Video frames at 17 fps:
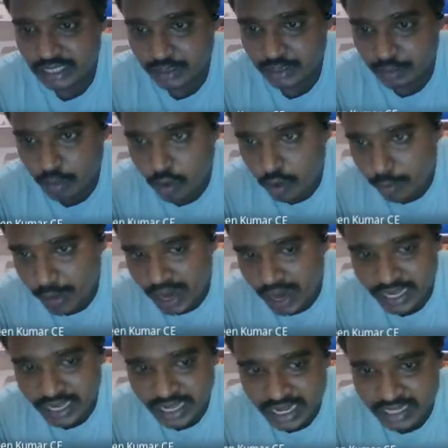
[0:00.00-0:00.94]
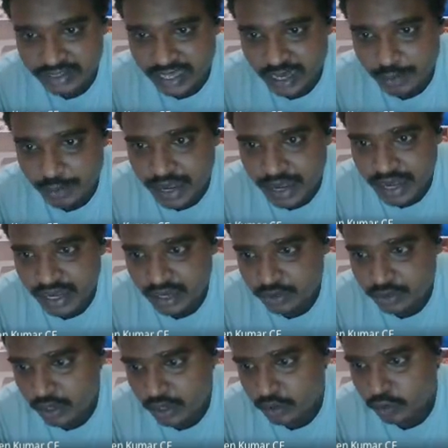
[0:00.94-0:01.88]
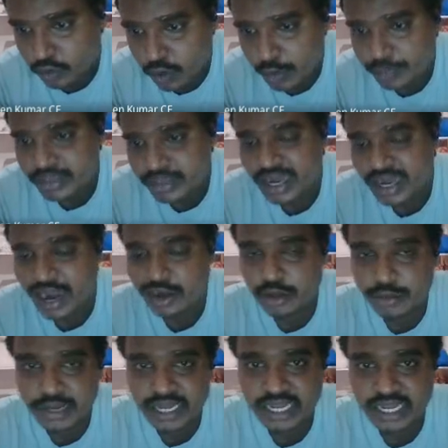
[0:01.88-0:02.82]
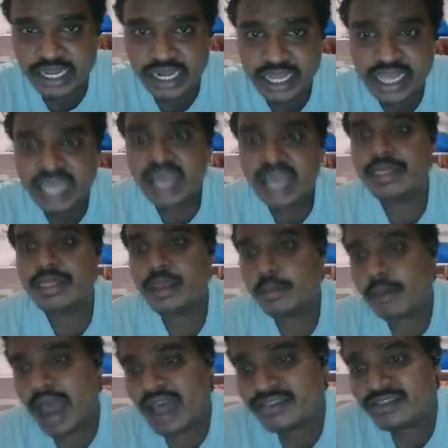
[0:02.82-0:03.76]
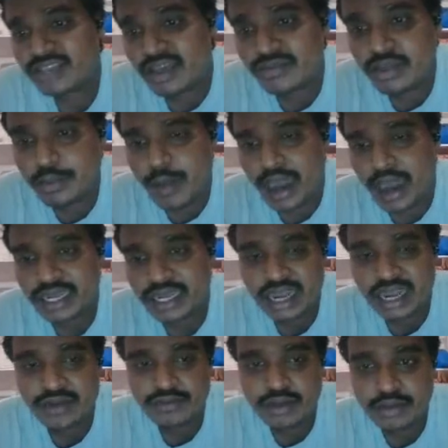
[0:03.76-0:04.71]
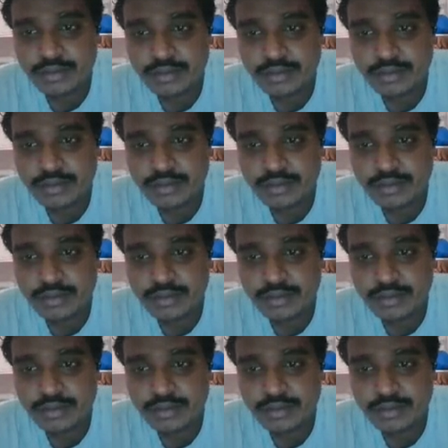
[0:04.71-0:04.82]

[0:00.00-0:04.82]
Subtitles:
changed, more particles are made into a group, then automatically the mass of the particle